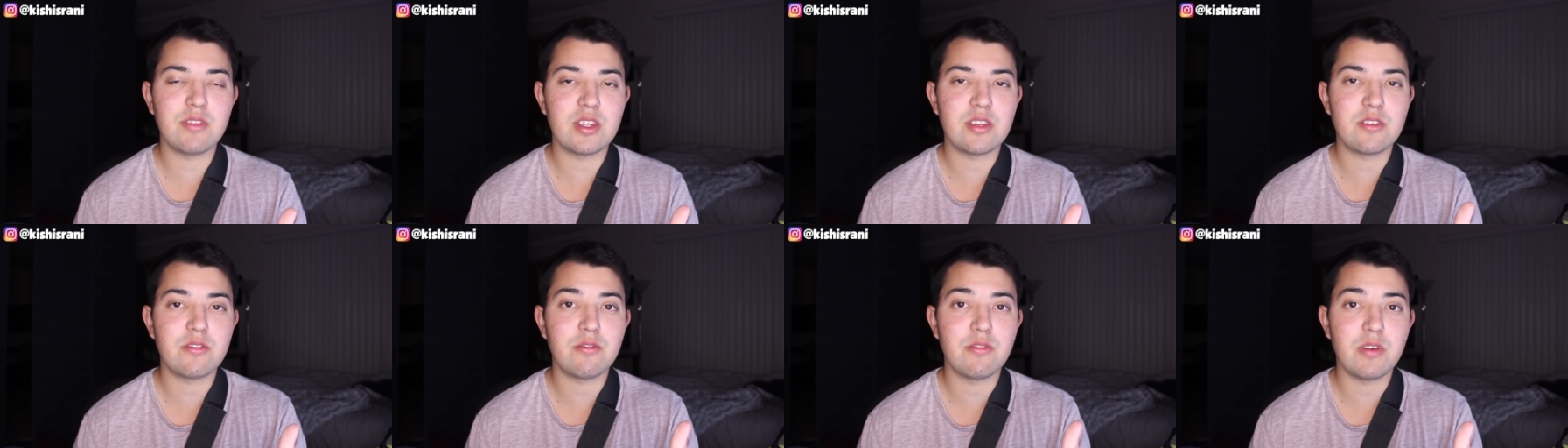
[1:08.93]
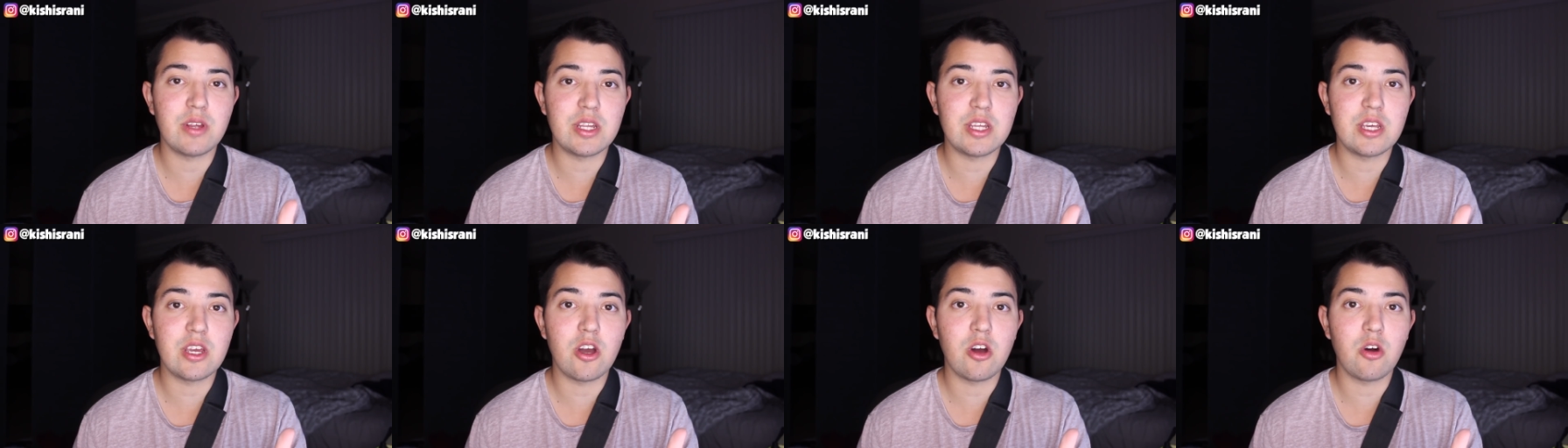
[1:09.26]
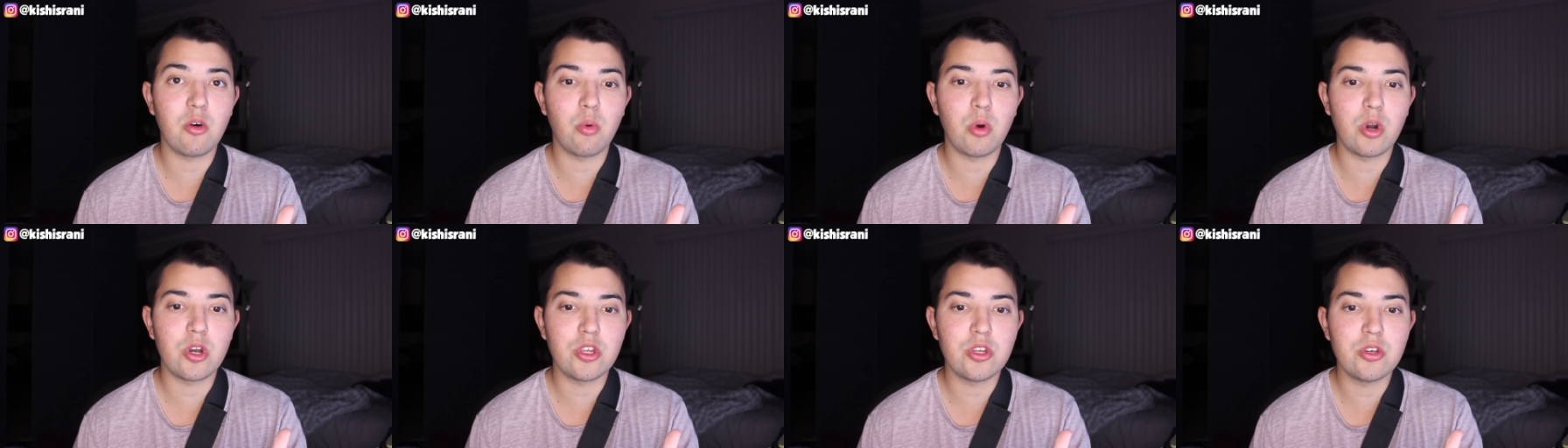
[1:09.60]
this
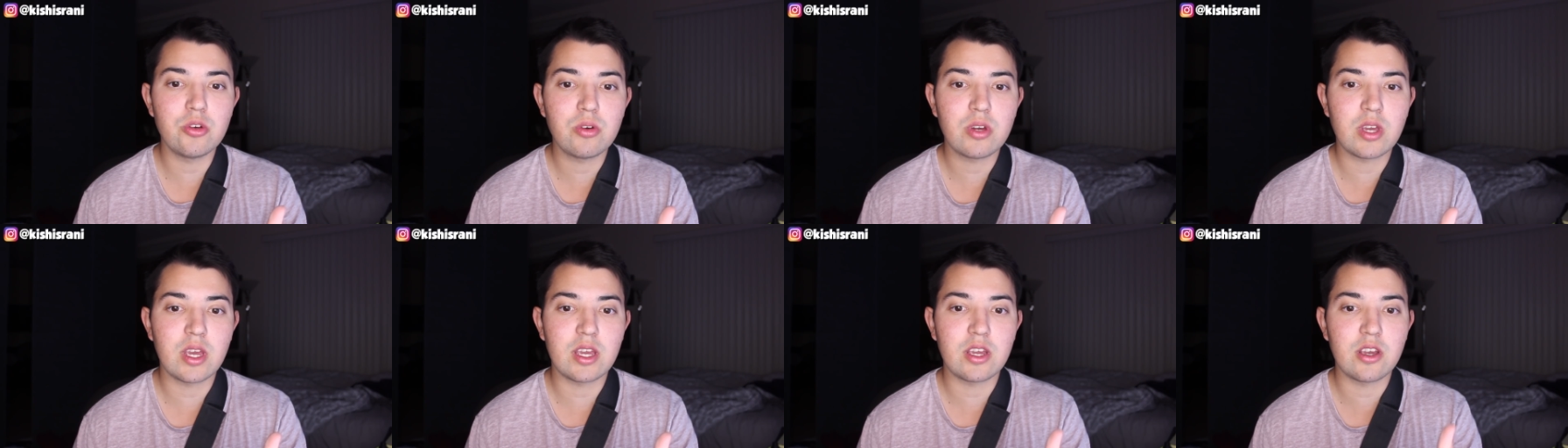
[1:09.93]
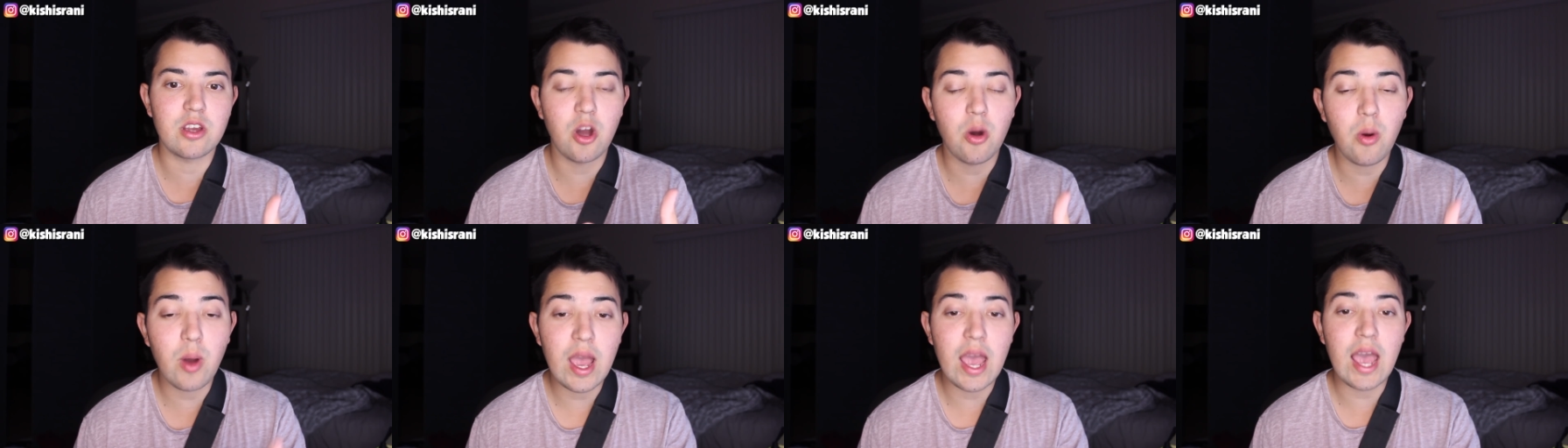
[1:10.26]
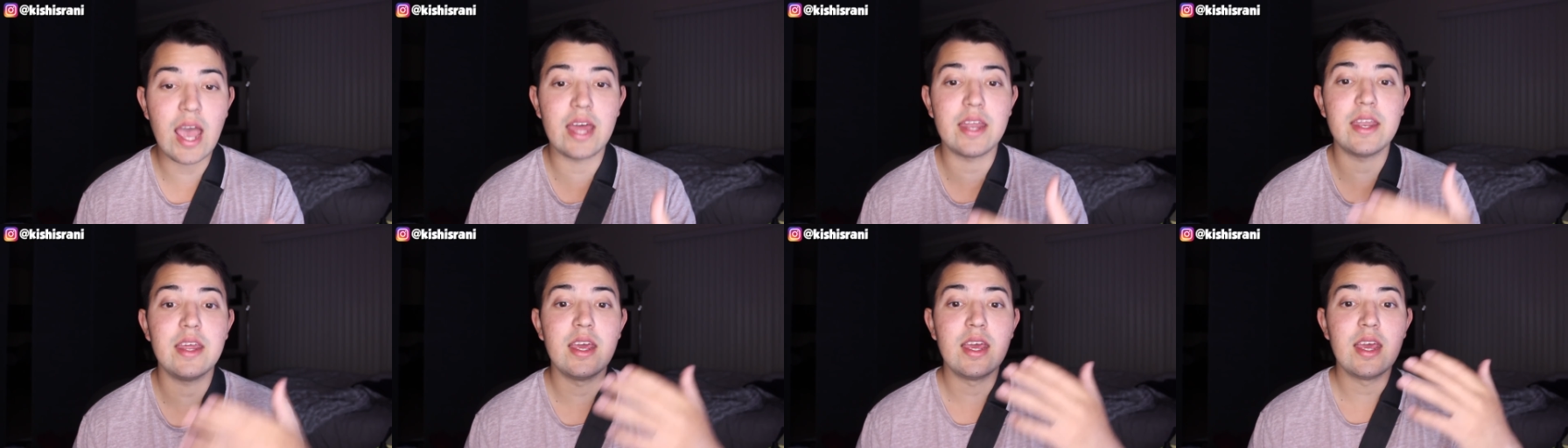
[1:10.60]
video where you can go
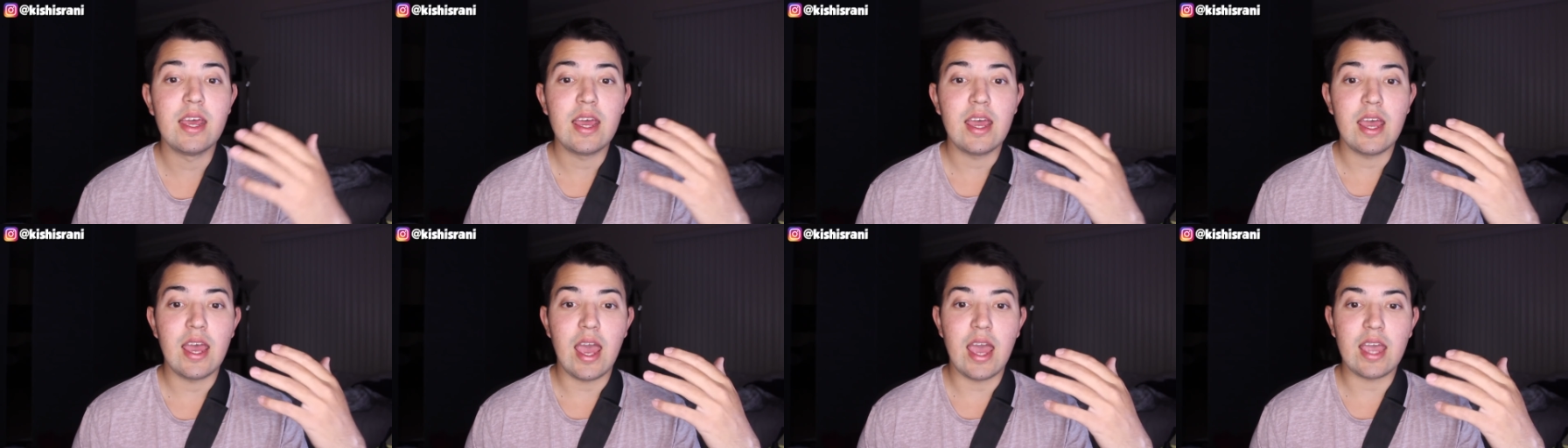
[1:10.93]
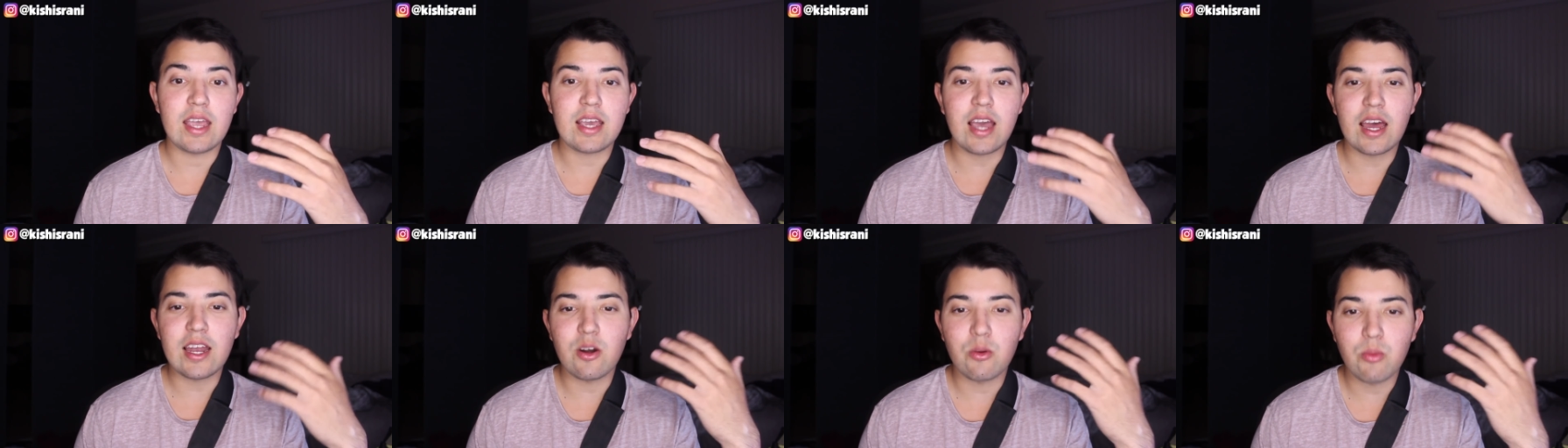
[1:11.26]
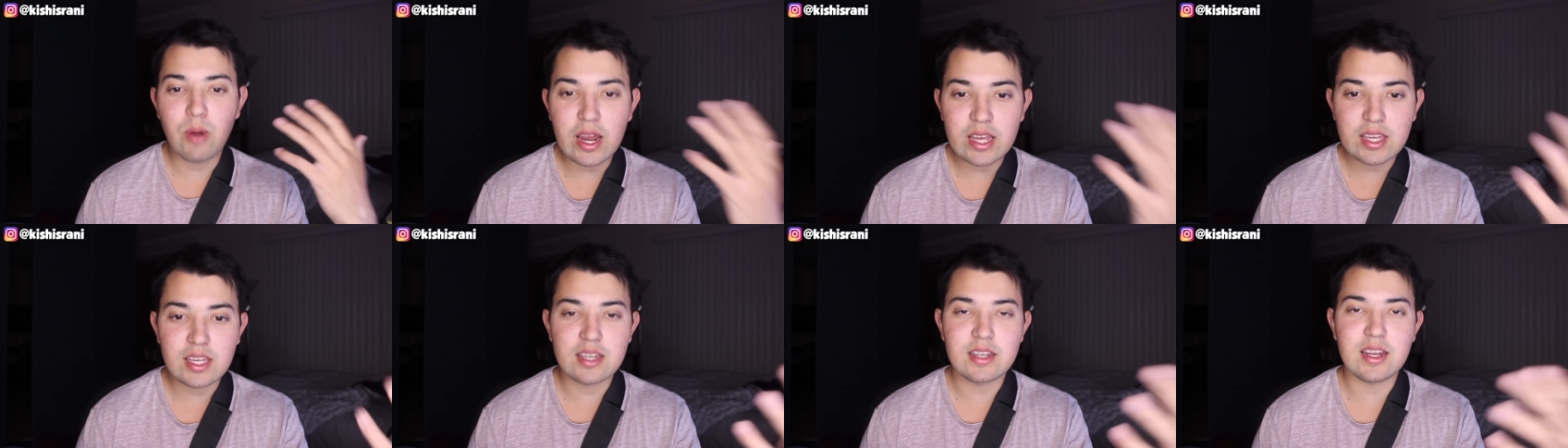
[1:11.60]
ahead and kind of
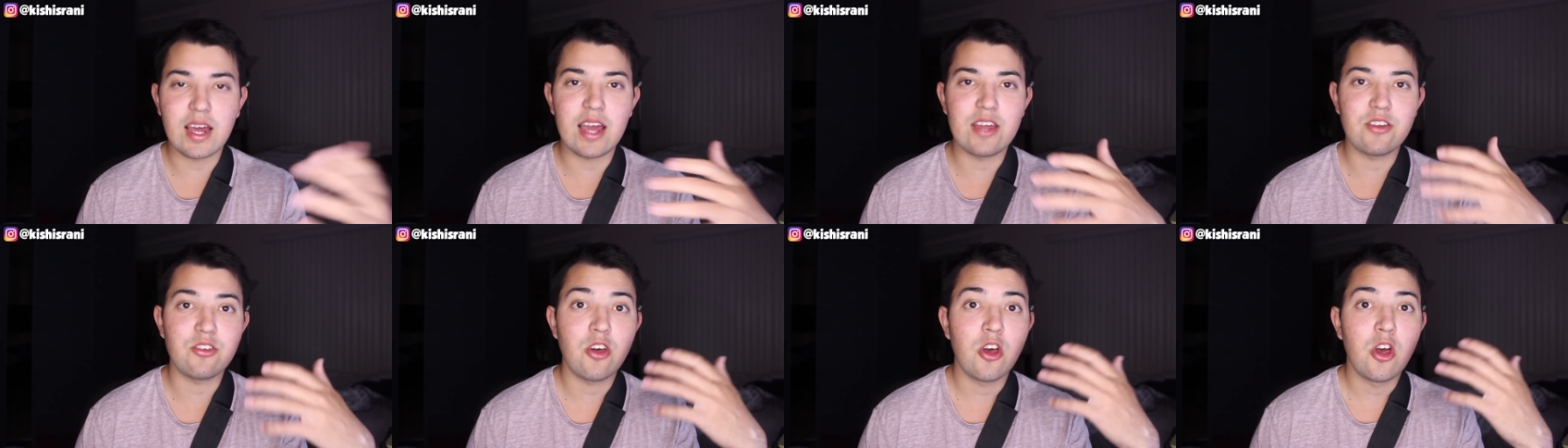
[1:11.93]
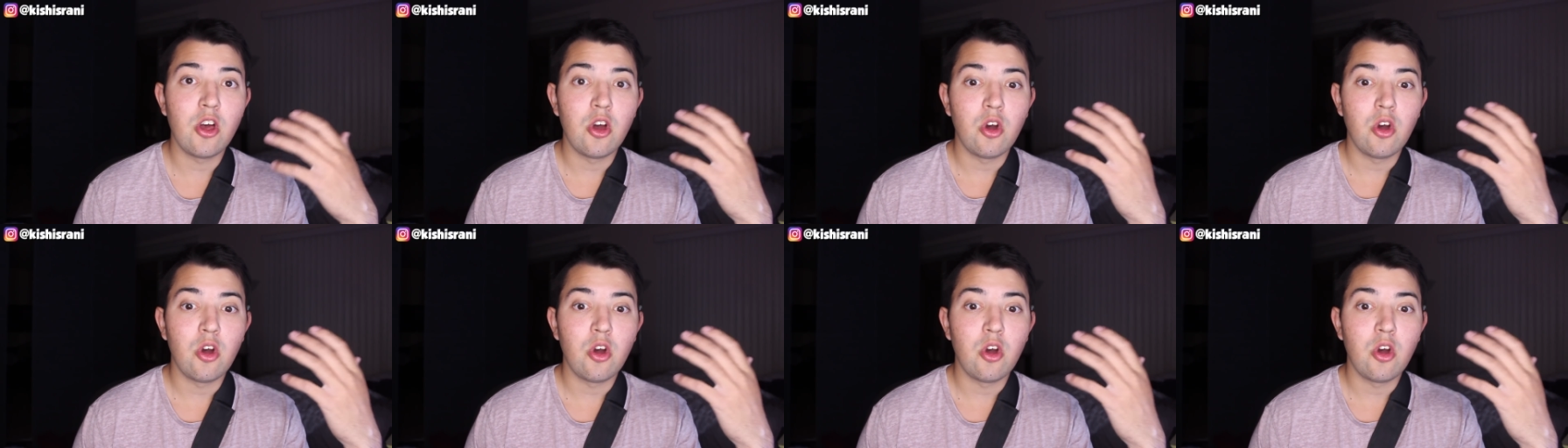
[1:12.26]
recognize